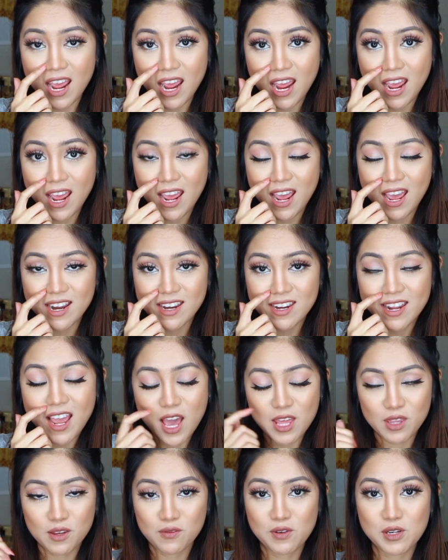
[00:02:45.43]
and
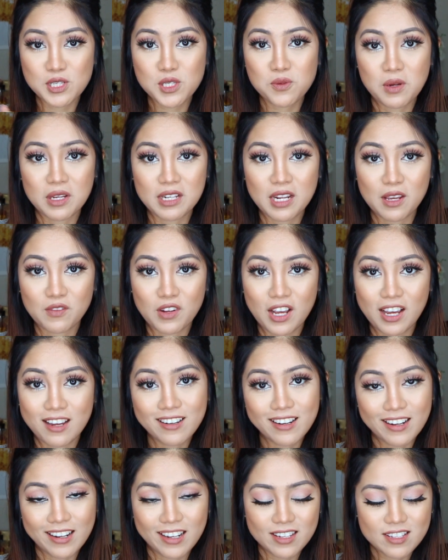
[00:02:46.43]
yeah, the first one I've
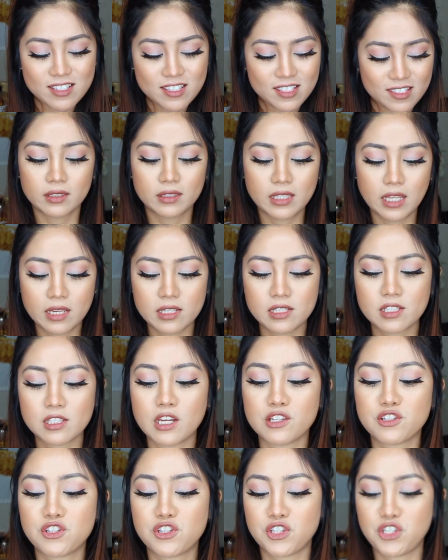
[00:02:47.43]
got is this
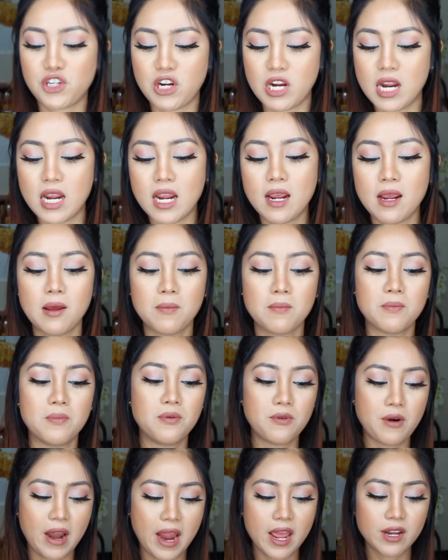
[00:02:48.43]
Chi
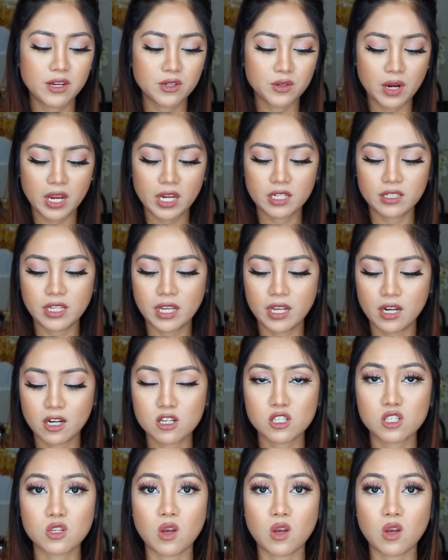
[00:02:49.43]
brand right here.